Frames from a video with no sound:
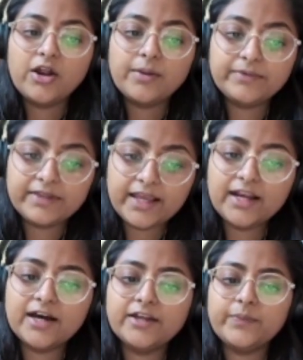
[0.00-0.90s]
They
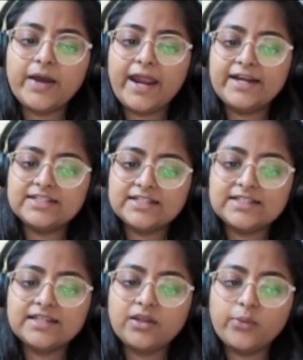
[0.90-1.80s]
learn by
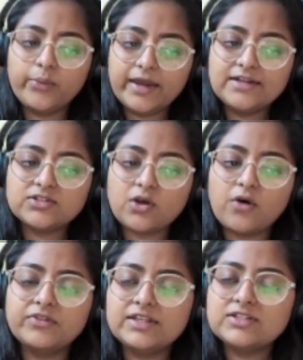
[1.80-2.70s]
adjusting the weights
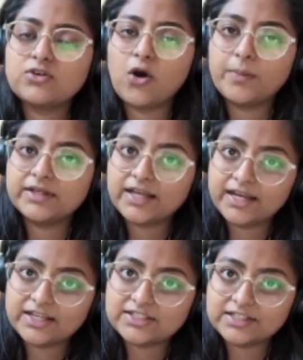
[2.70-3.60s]
of these common
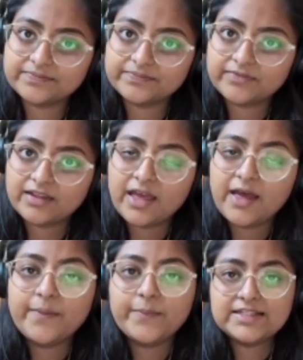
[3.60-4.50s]
connections.
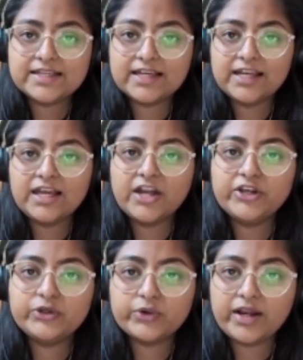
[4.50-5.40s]
Basically, a
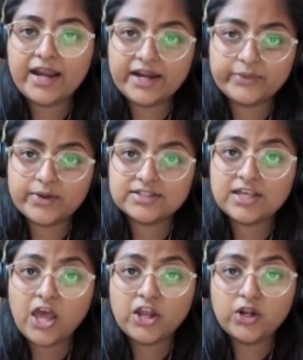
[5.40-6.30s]
neural networks
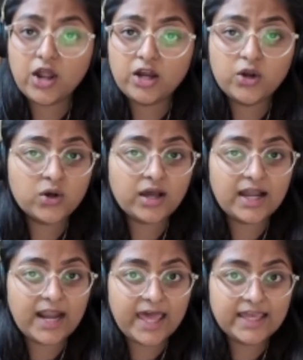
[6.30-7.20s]
look
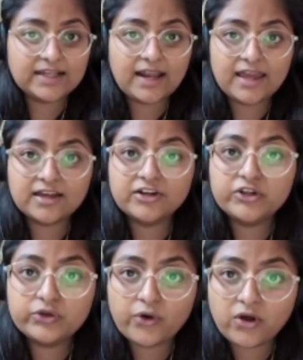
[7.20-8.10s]
alike like a
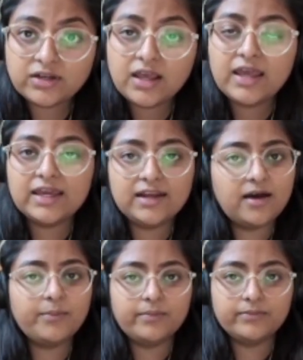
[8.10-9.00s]
neuron in
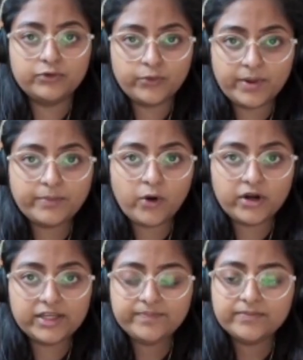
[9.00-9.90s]
a human
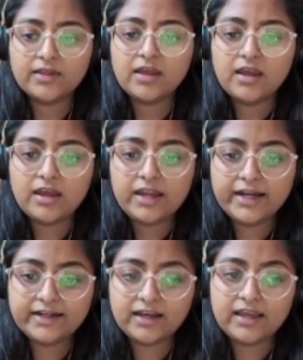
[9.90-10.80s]
body.
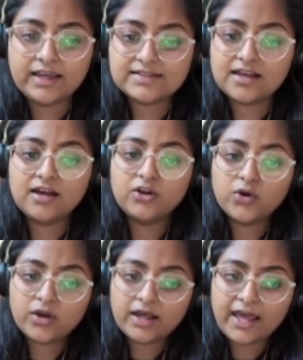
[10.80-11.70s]
It is a
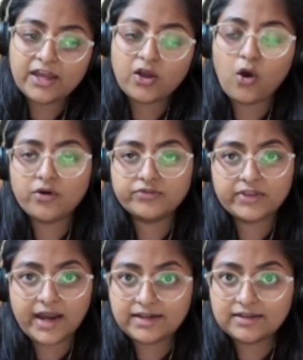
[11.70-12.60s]
look alike of
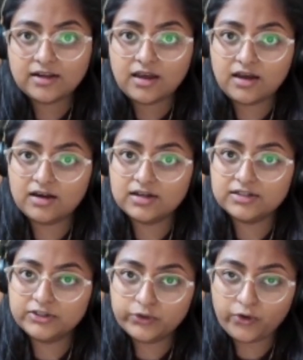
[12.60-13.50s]
that
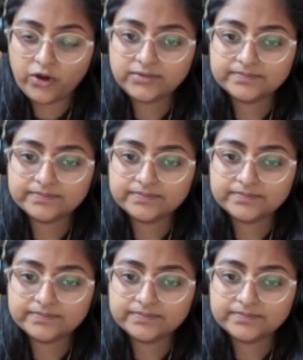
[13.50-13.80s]
neuron.